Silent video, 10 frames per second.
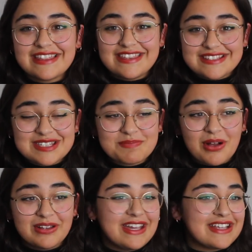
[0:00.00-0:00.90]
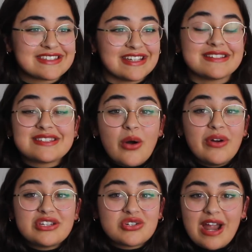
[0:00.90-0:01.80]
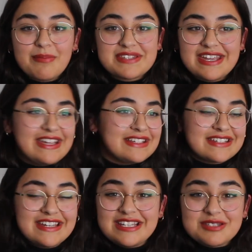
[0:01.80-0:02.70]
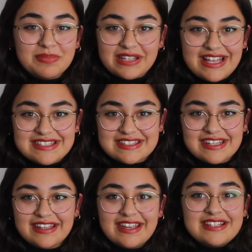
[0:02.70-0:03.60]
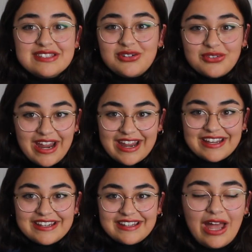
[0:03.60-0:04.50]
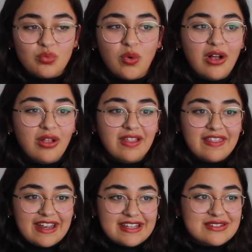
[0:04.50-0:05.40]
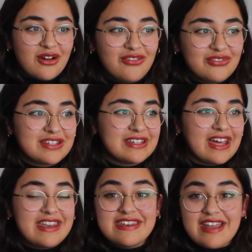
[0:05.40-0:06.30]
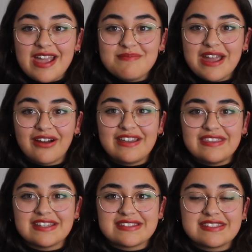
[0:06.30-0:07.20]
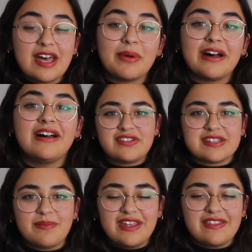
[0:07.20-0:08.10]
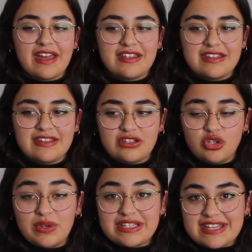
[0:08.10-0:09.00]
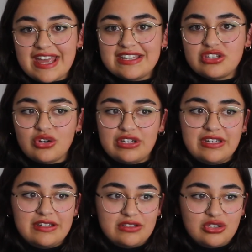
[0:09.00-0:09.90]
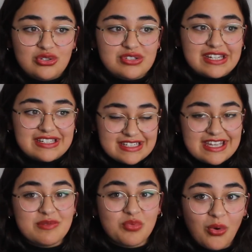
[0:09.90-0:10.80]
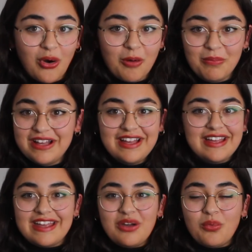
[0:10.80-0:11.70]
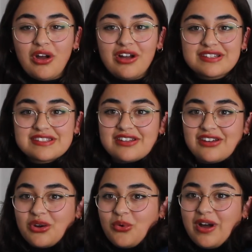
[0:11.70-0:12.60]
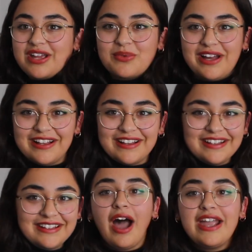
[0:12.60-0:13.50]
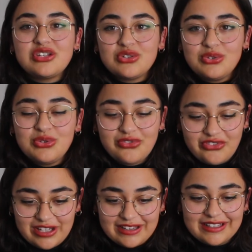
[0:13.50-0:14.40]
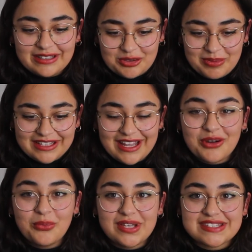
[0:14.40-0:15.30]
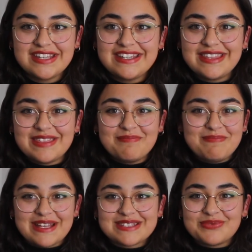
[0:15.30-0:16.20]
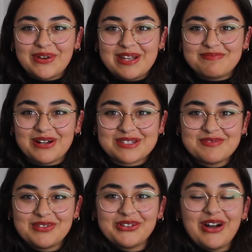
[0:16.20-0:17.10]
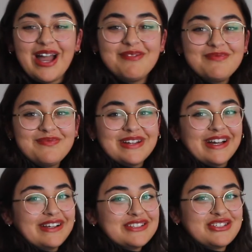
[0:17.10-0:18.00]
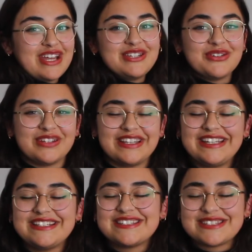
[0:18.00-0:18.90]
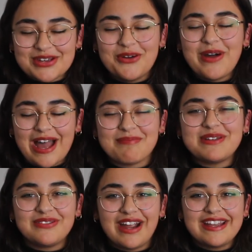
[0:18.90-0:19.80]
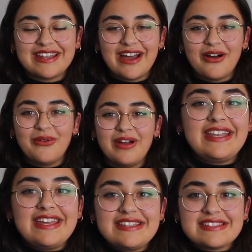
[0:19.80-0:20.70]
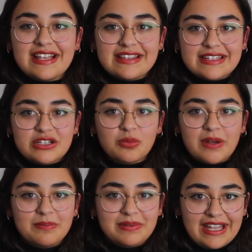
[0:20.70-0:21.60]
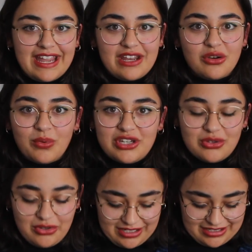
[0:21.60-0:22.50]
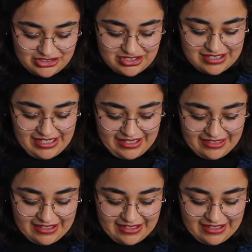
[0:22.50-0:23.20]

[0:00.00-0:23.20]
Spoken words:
this is polyester, so it traps heat. It is plastic. It's great. And while that is often a nightmare in the summer, for something that you intend on using to keep warm, it works quite well. I do feel a little bit like a wizard in the best way possible. I'm genuinely so happy right now. It is a little bit plain when you look at it just like